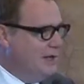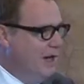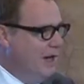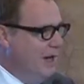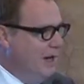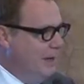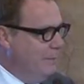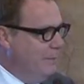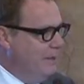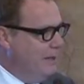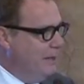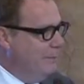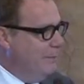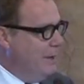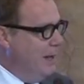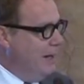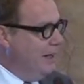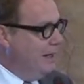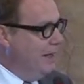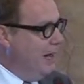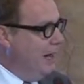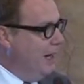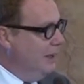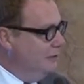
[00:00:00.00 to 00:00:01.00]
time in
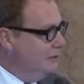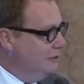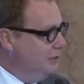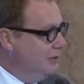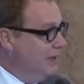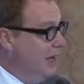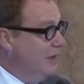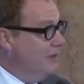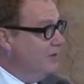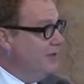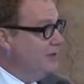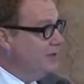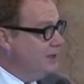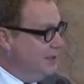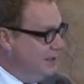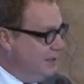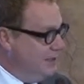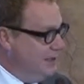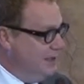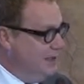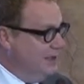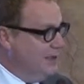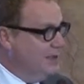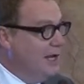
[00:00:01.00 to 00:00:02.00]
about 100 other
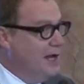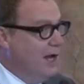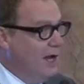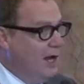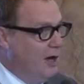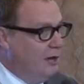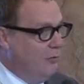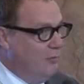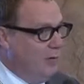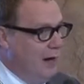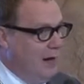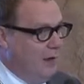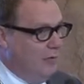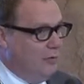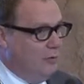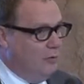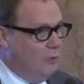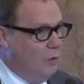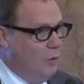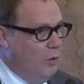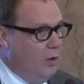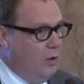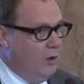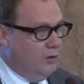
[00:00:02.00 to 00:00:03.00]
cities around the
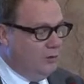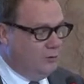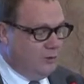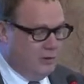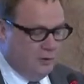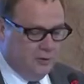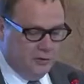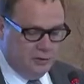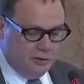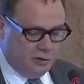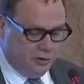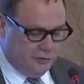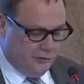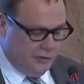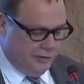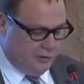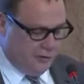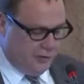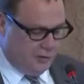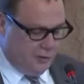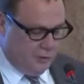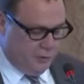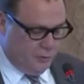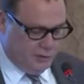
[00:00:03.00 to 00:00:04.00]
world during
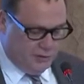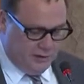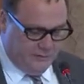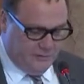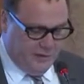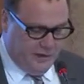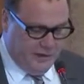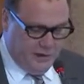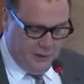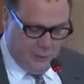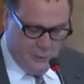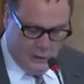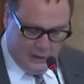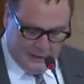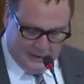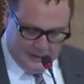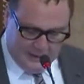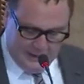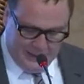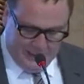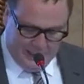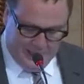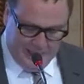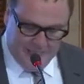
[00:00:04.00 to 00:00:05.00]
the course of any
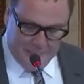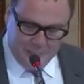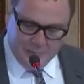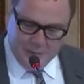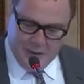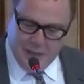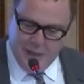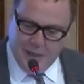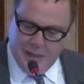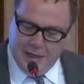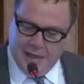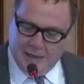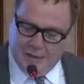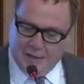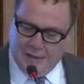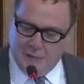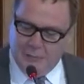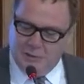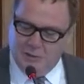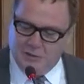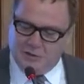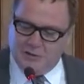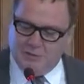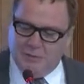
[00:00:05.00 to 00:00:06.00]
one year. And I
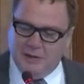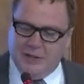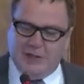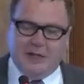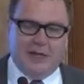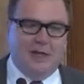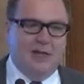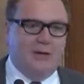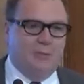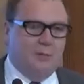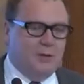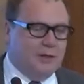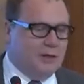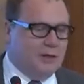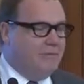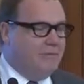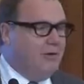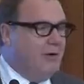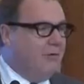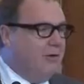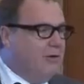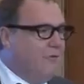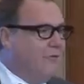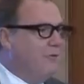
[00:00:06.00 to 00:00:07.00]
want to begin
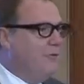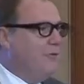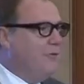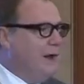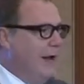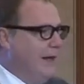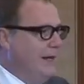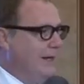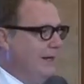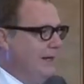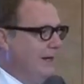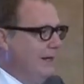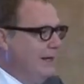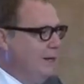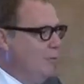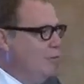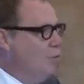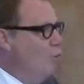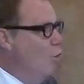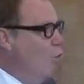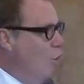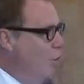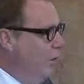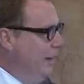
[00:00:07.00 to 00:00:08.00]
very friendly
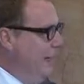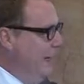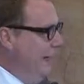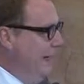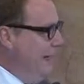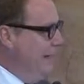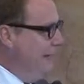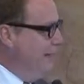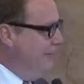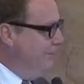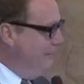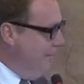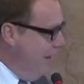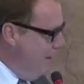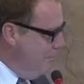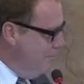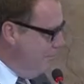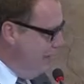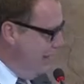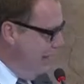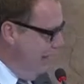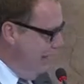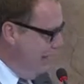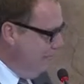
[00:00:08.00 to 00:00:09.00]
warning, if I
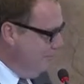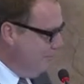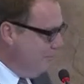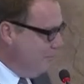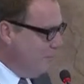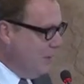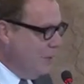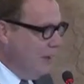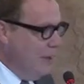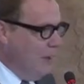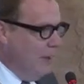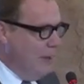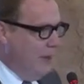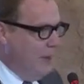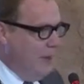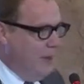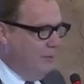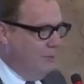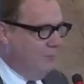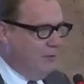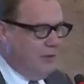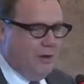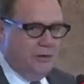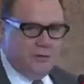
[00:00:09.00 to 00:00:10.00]
may.
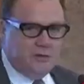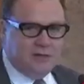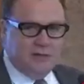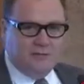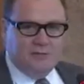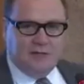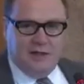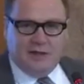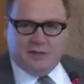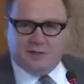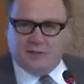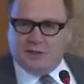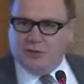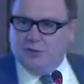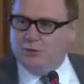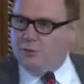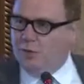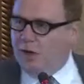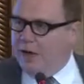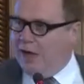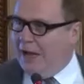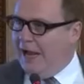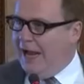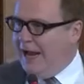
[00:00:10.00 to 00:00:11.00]
Those of us
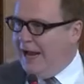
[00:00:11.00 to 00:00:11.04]
who are